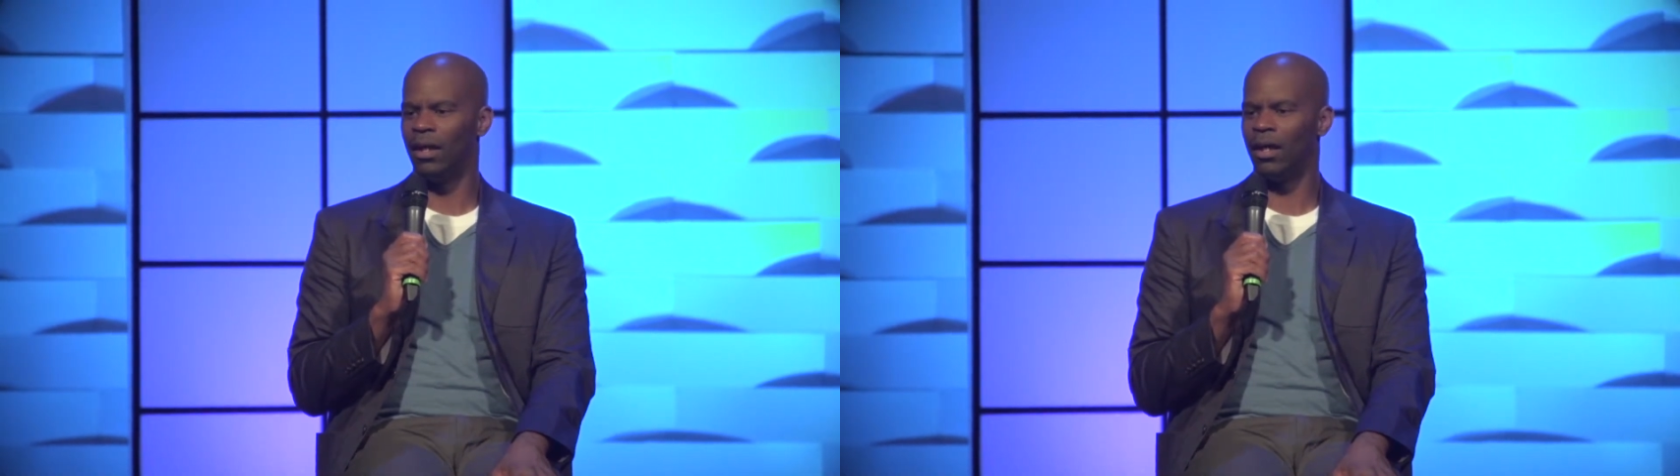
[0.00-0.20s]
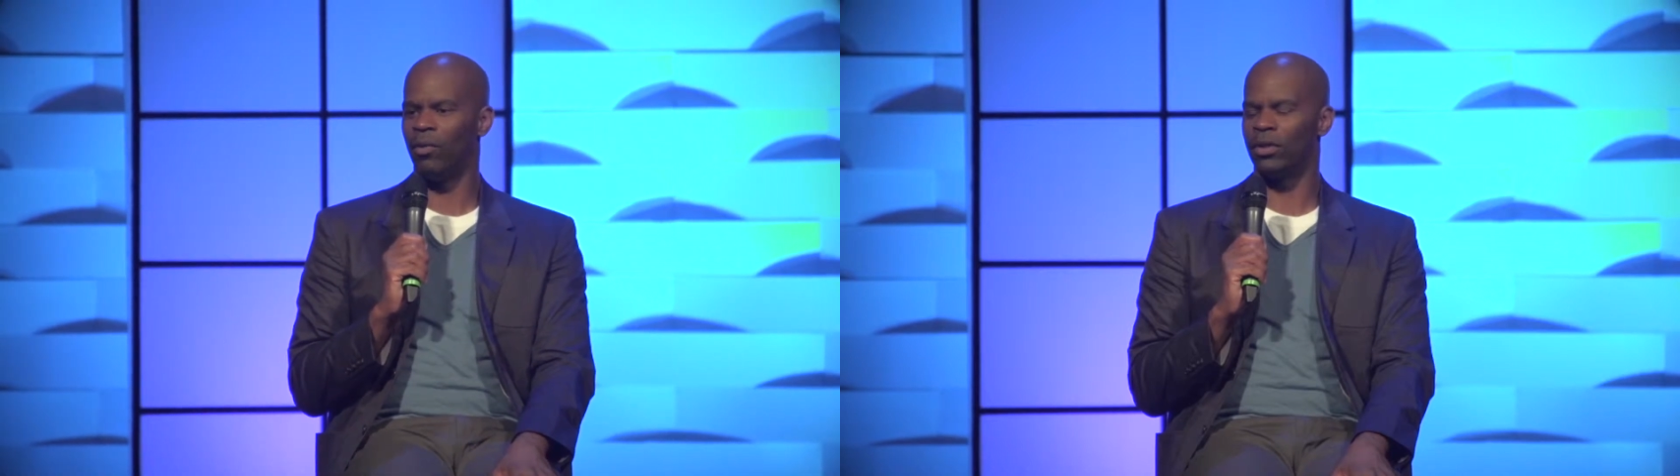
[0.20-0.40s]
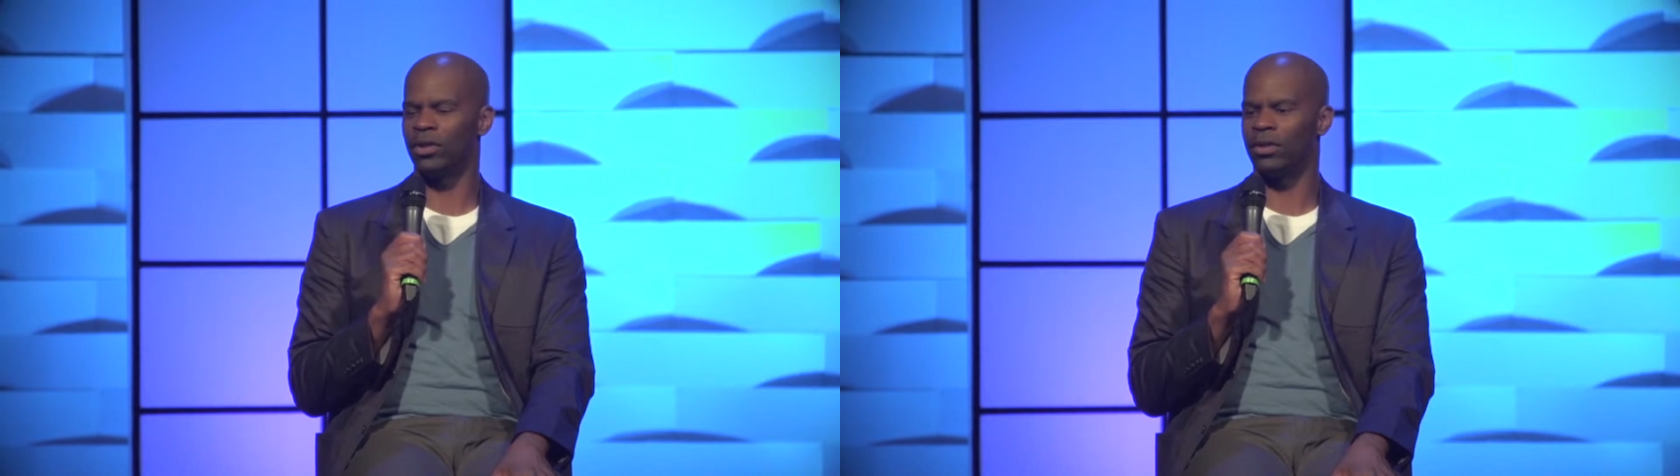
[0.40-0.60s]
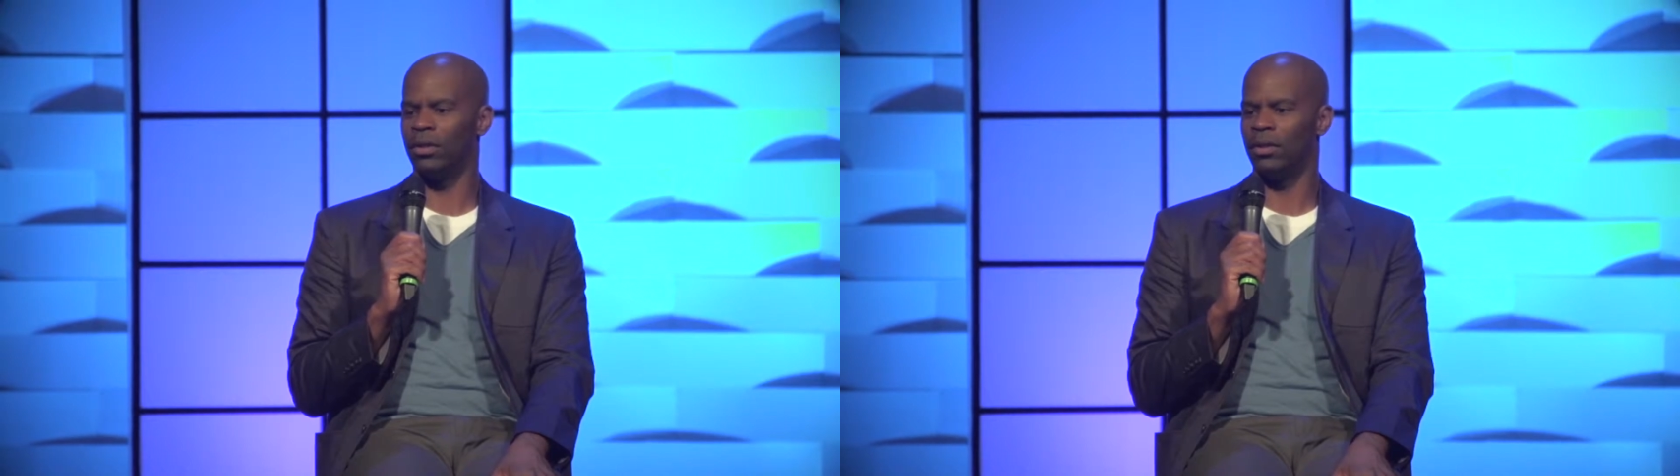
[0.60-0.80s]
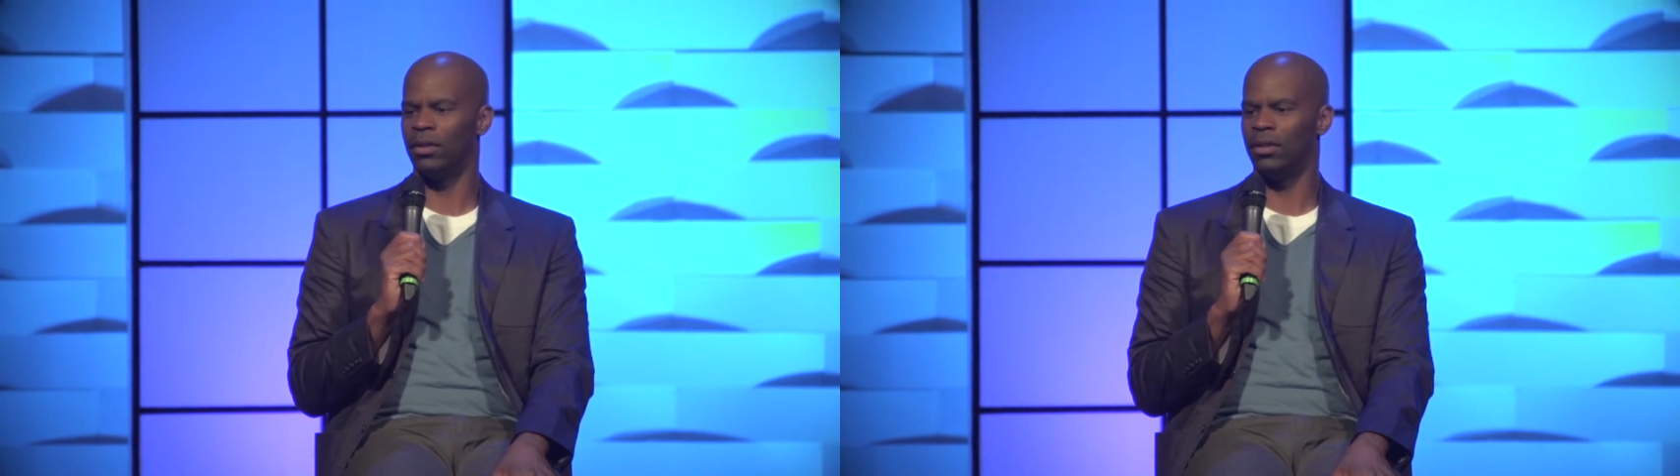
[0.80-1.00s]
All right.
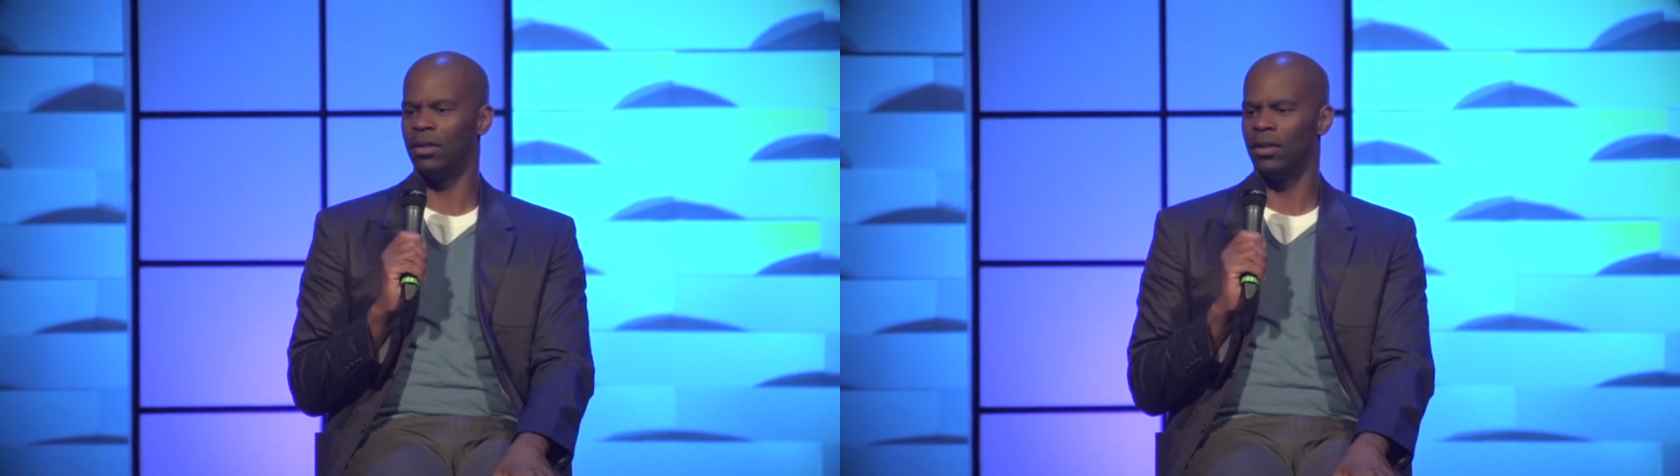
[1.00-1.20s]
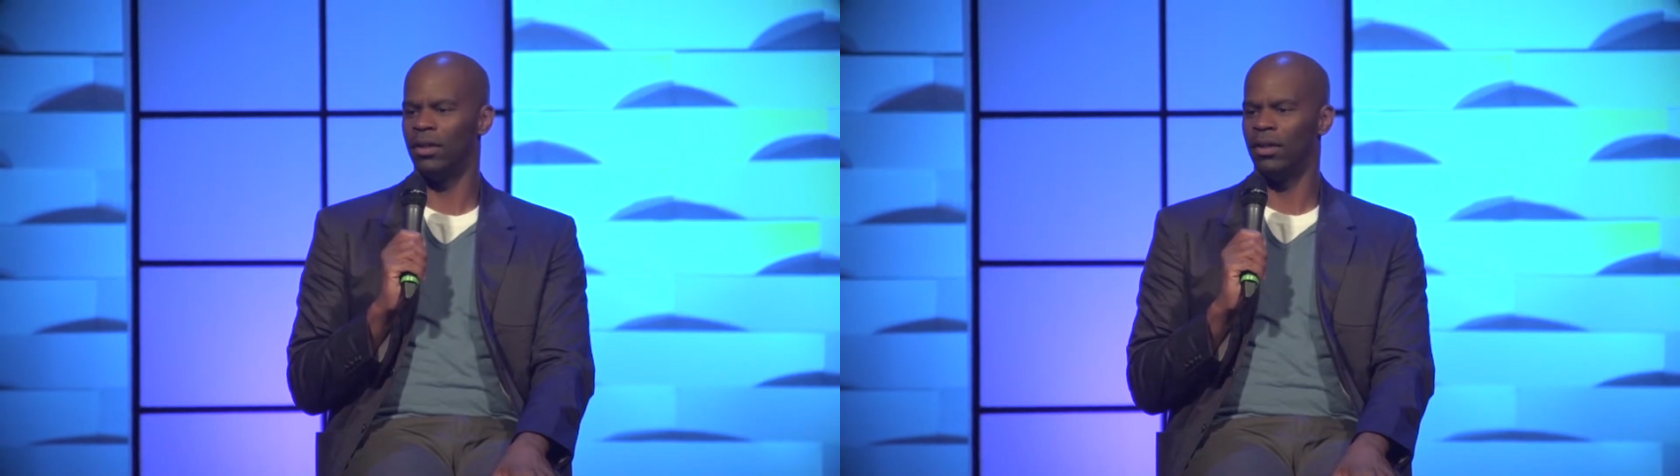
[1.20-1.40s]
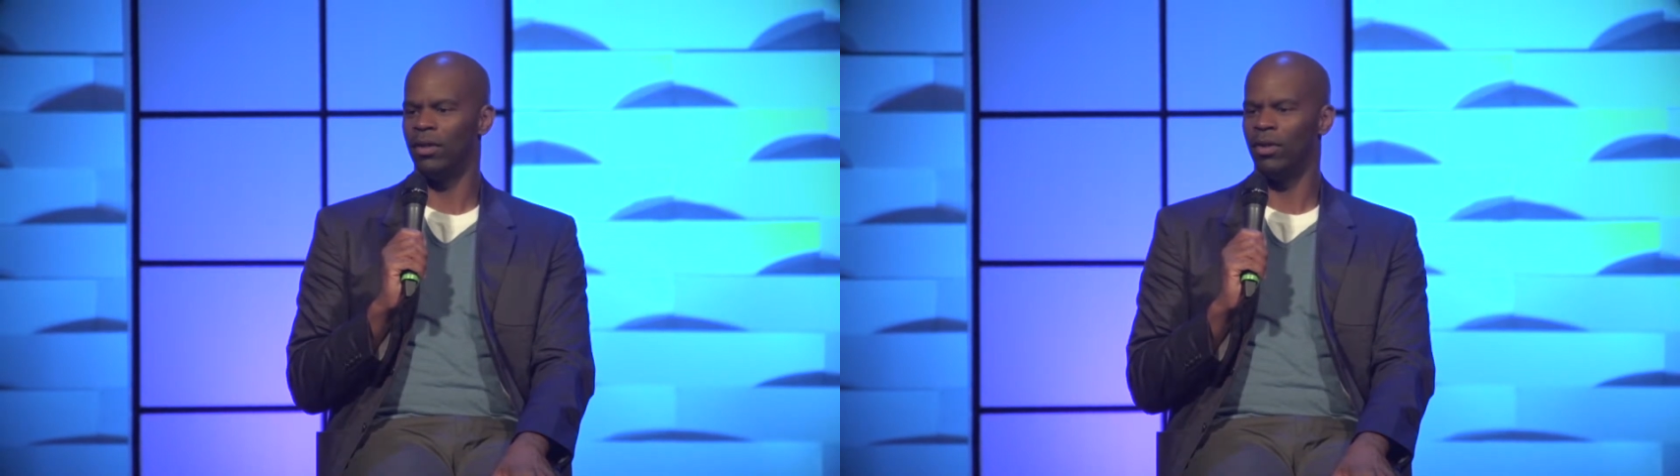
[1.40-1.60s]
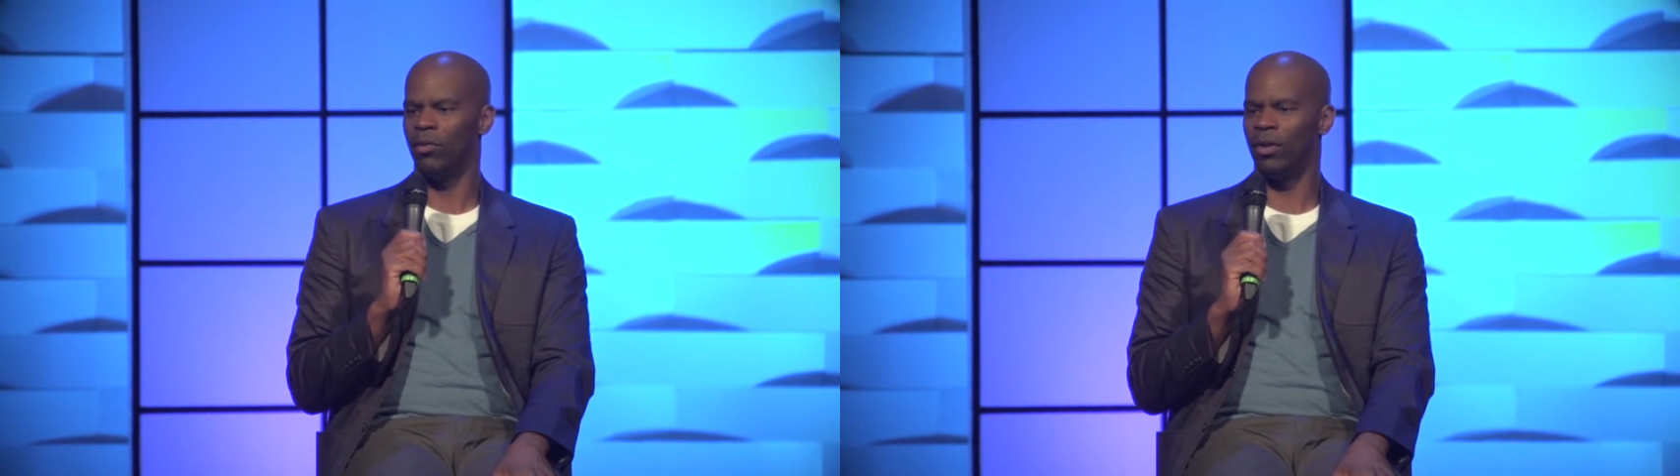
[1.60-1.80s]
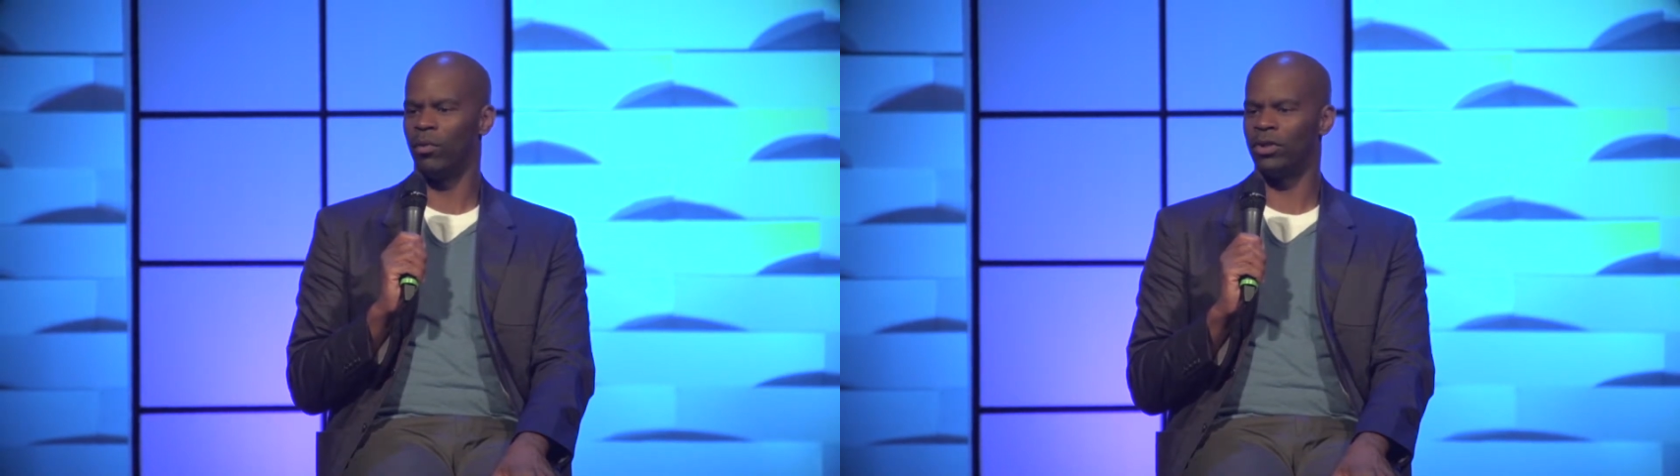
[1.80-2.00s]

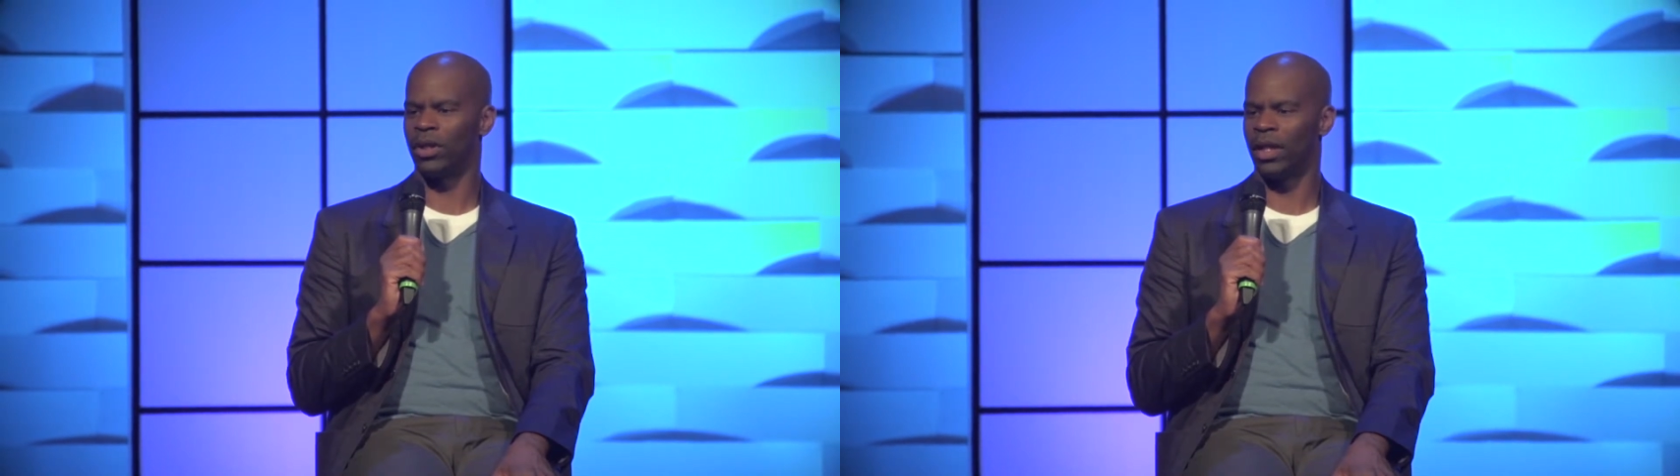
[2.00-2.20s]
Where'd